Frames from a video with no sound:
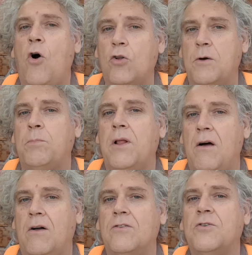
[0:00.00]
on a
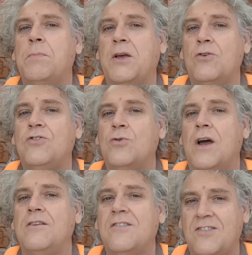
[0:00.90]
plant because you're
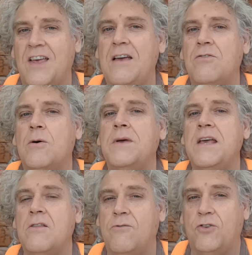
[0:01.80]
going to save them
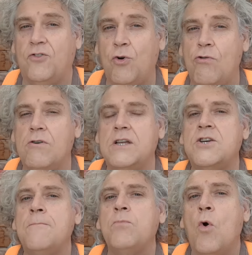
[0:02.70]
either for storage